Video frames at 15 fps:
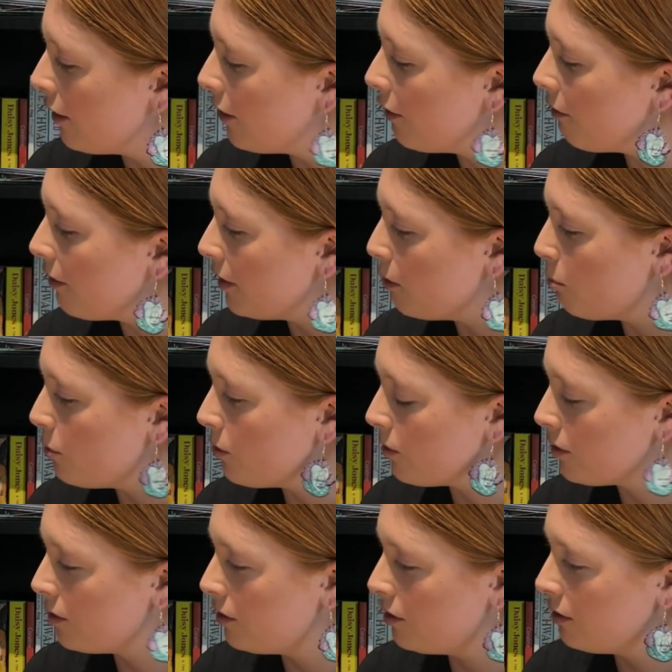
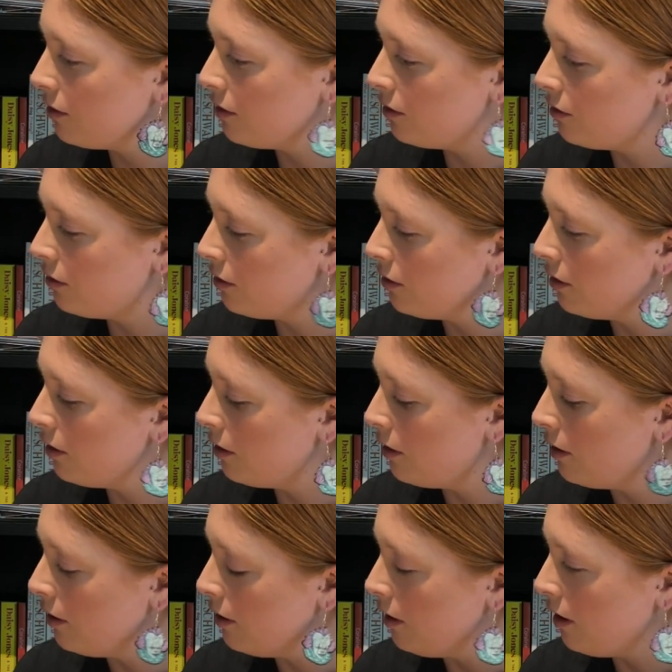books
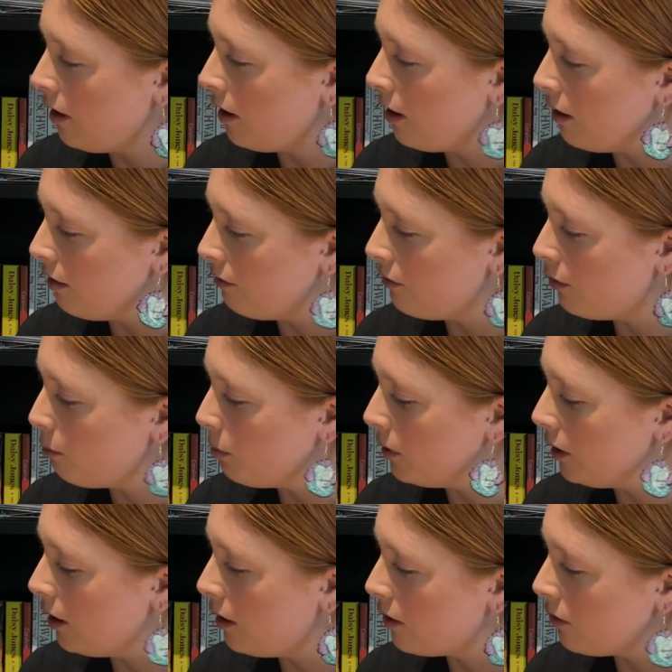have
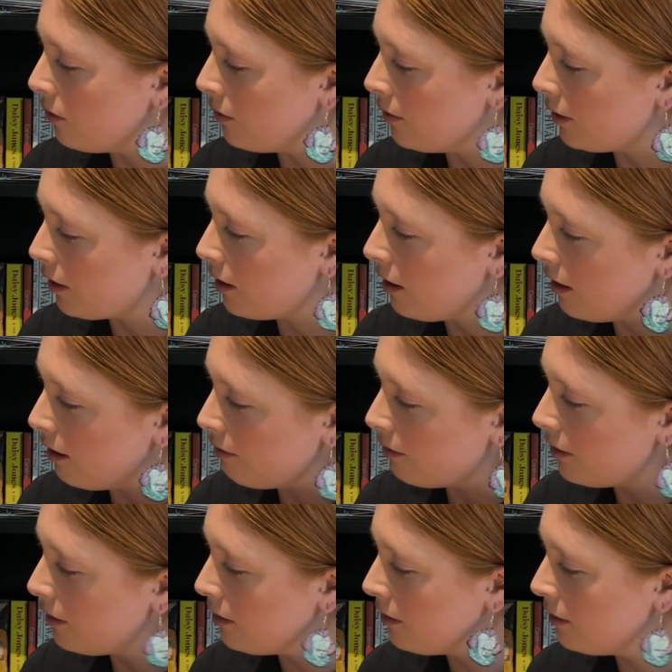blood on the
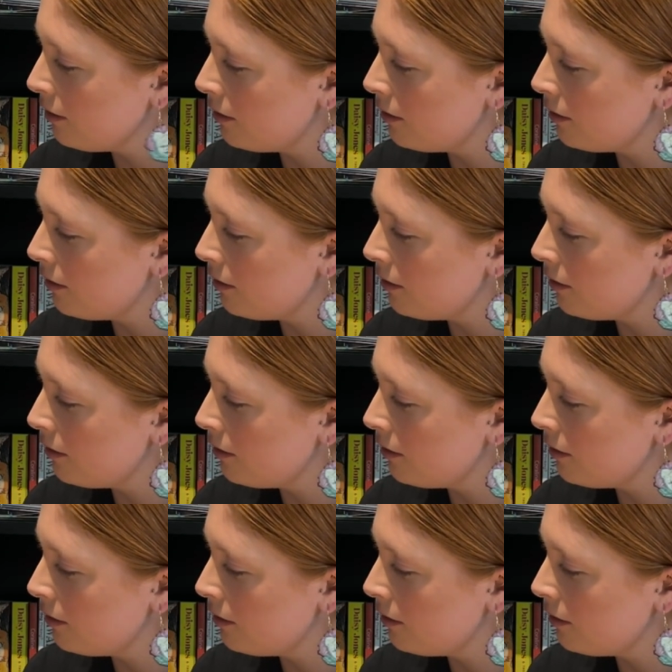cover.